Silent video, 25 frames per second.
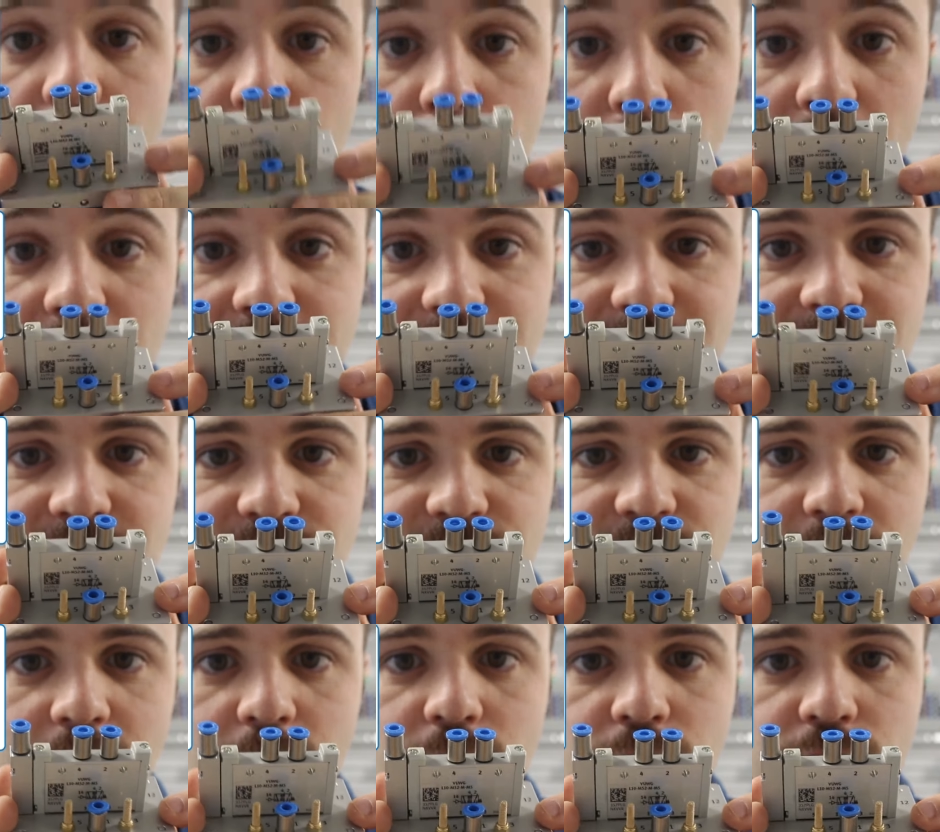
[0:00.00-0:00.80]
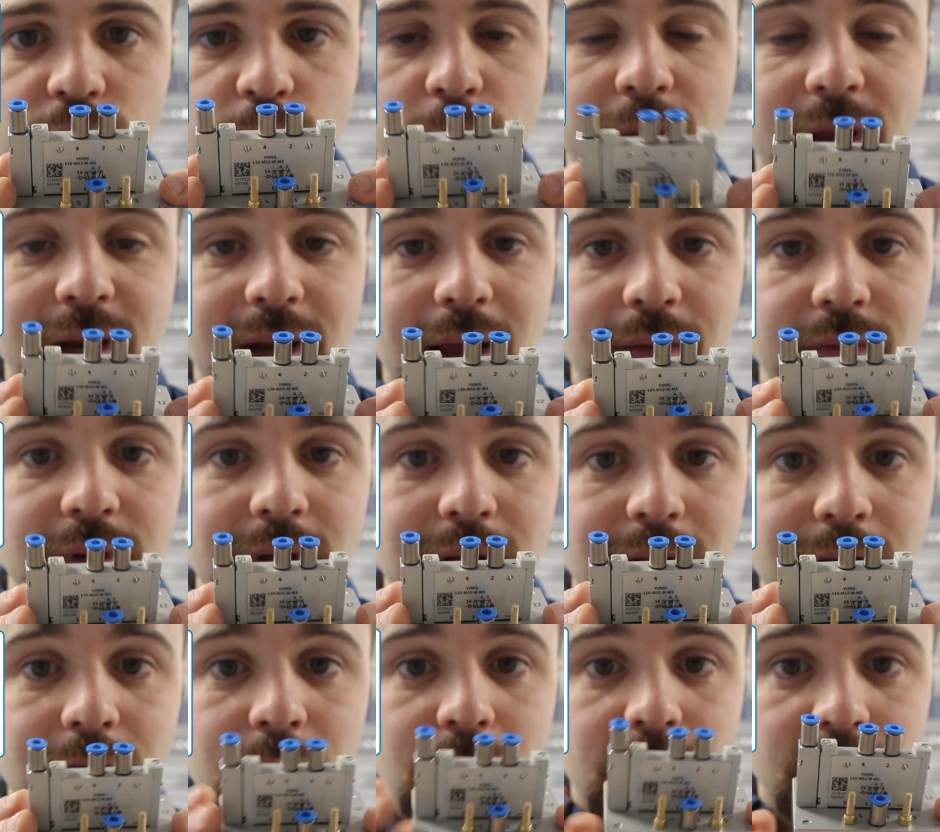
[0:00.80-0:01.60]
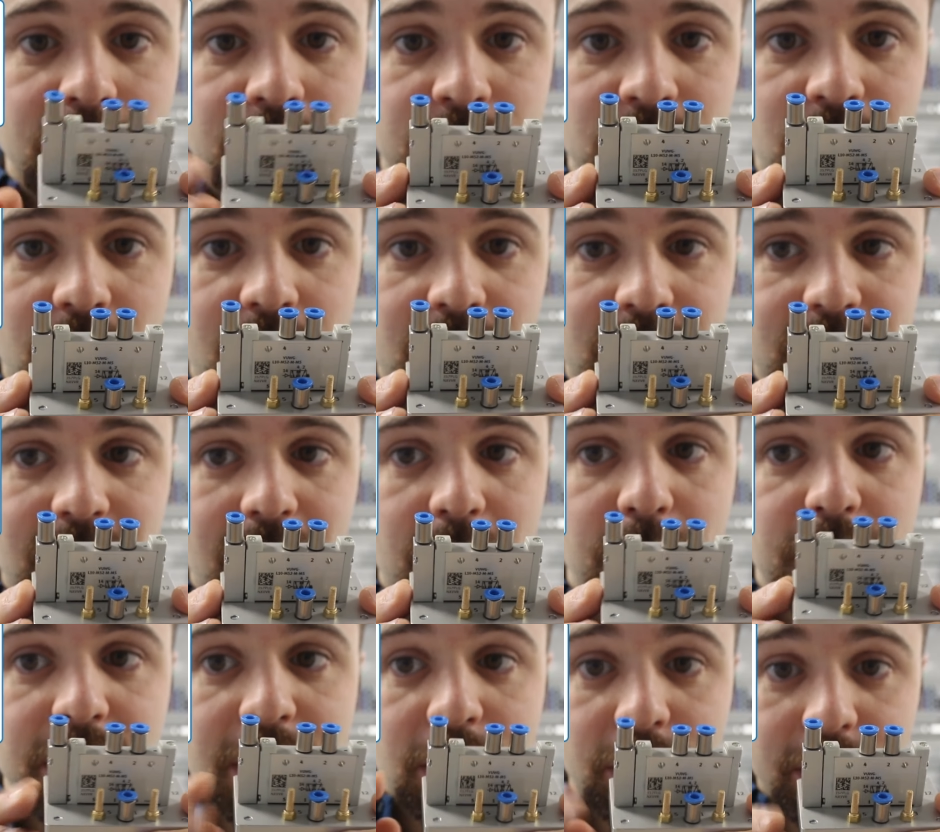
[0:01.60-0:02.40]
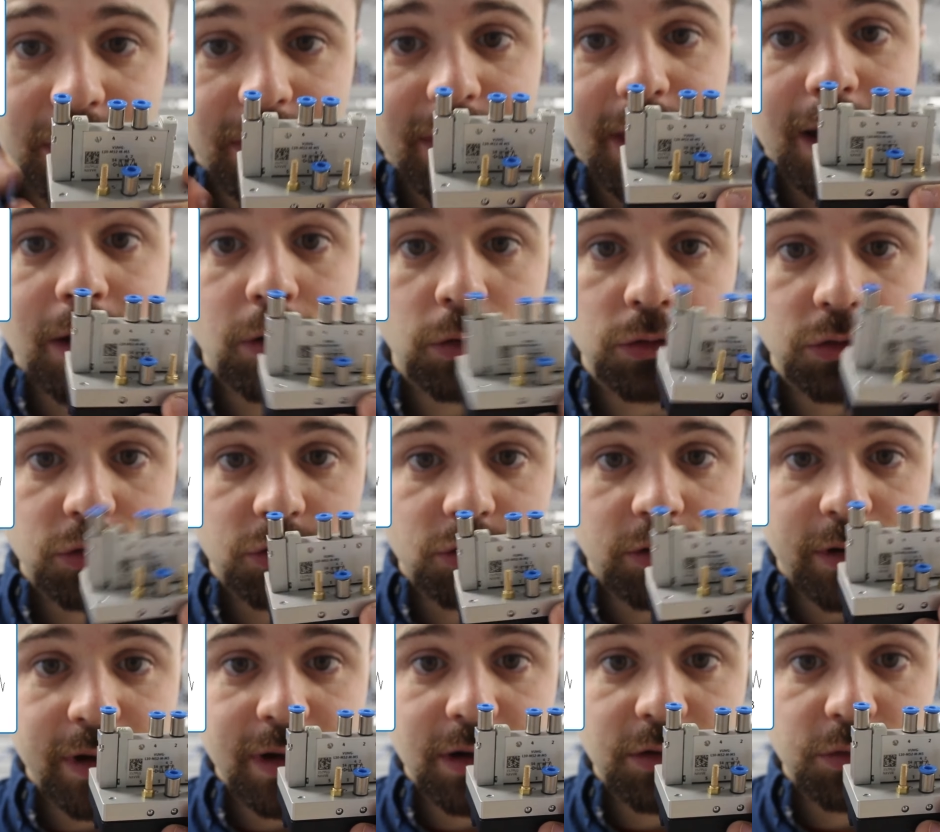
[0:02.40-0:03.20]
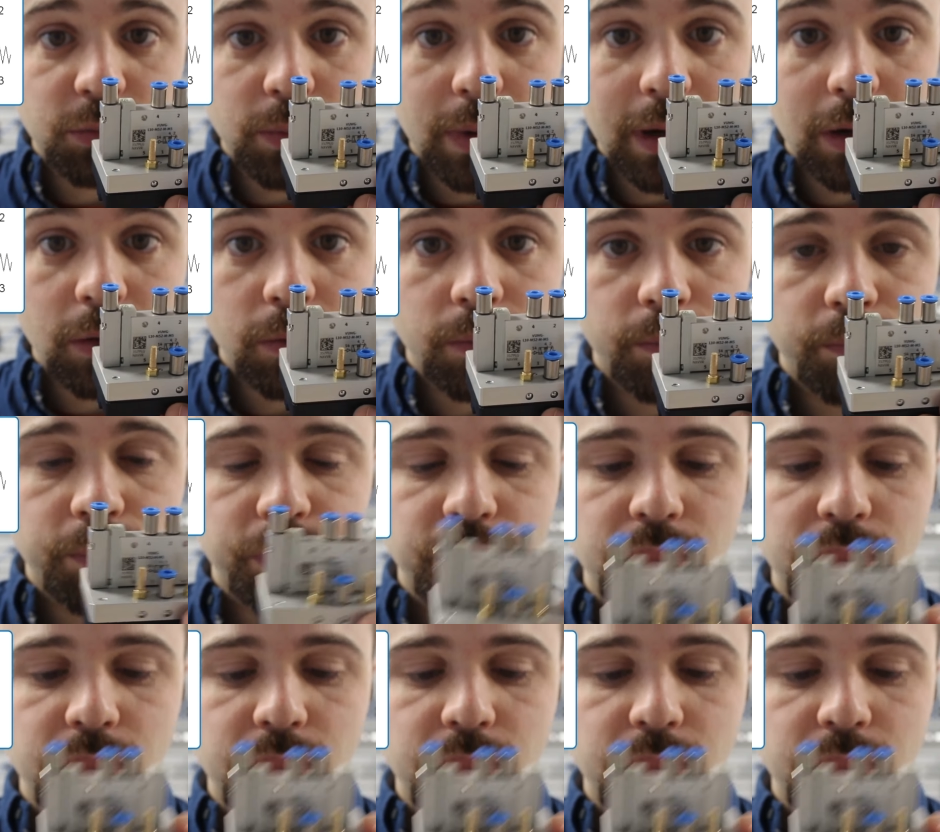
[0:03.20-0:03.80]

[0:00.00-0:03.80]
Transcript: By default, we can have a little look at the diagram, and I'll get that on screen as well.